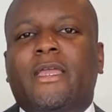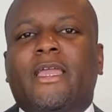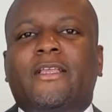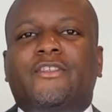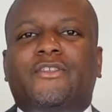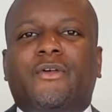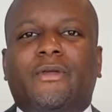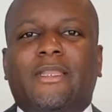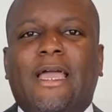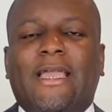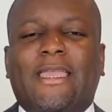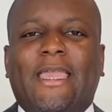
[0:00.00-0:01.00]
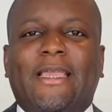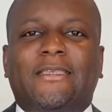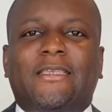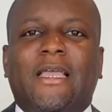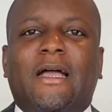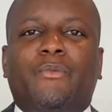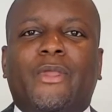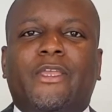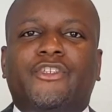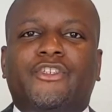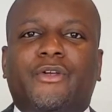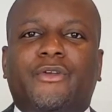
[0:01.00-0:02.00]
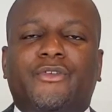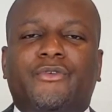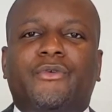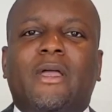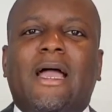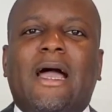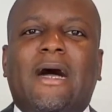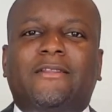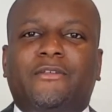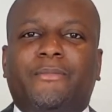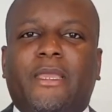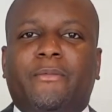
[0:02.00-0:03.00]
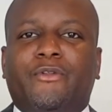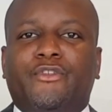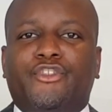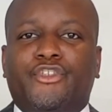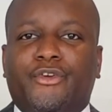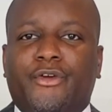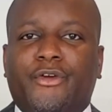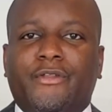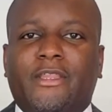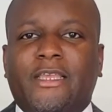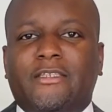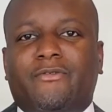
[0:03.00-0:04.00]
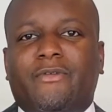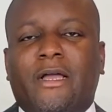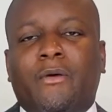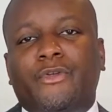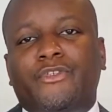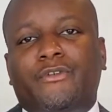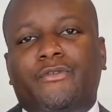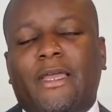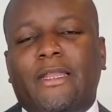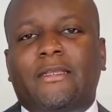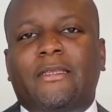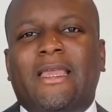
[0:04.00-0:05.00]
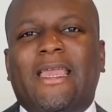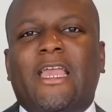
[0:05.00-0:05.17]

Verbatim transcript: And so in that case, we can show you how to be able to turn things around with your credit,